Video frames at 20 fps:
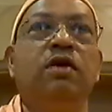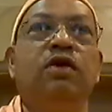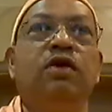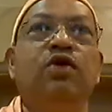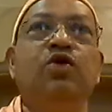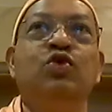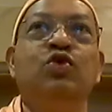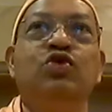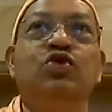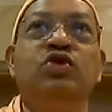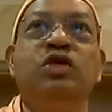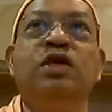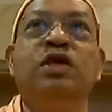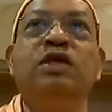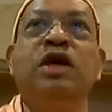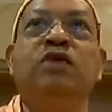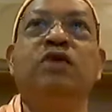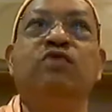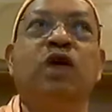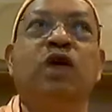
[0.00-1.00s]
You see
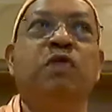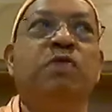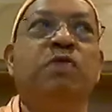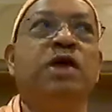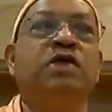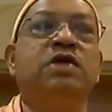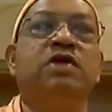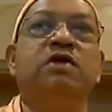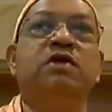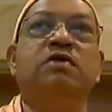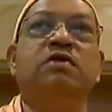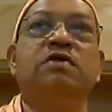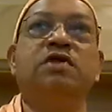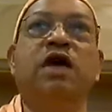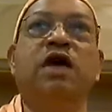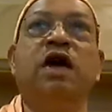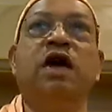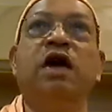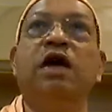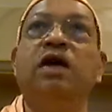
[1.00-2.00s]
that vibration of
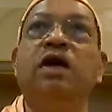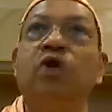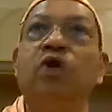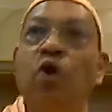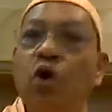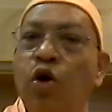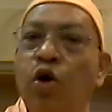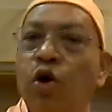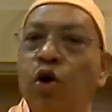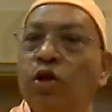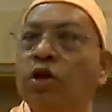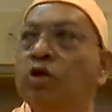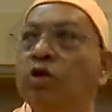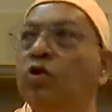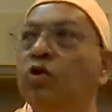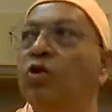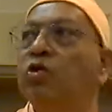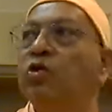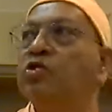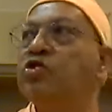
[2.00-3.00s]
sa in all the
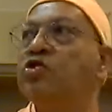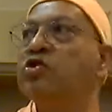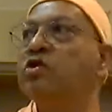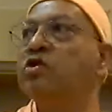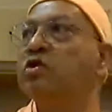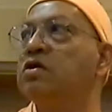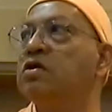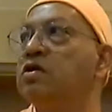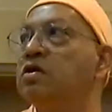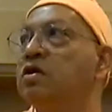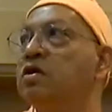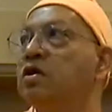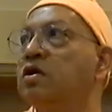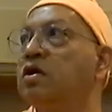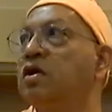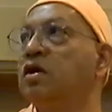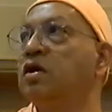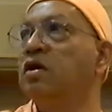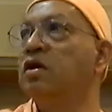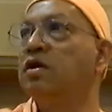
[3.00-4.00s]
notes.
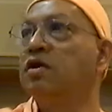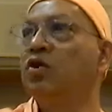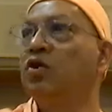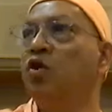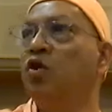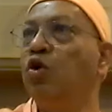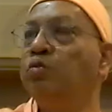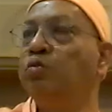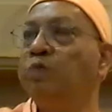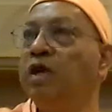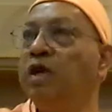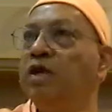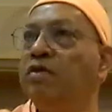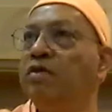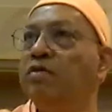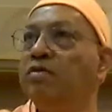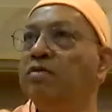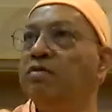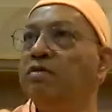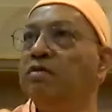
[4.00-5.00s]
The
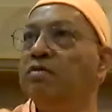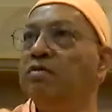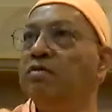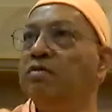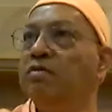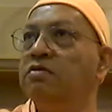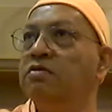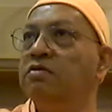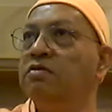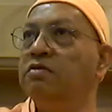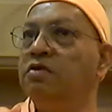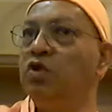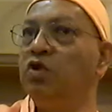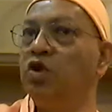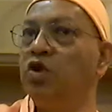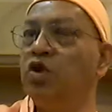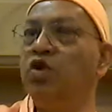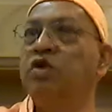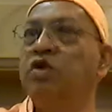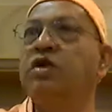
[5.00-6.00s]
opening
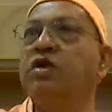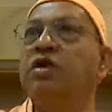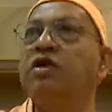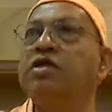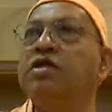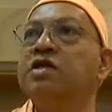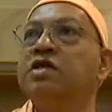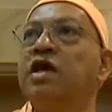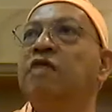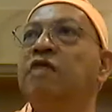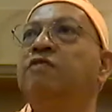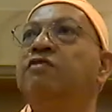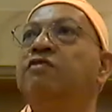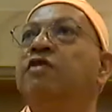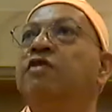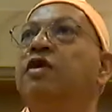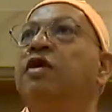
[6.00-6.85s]
note itself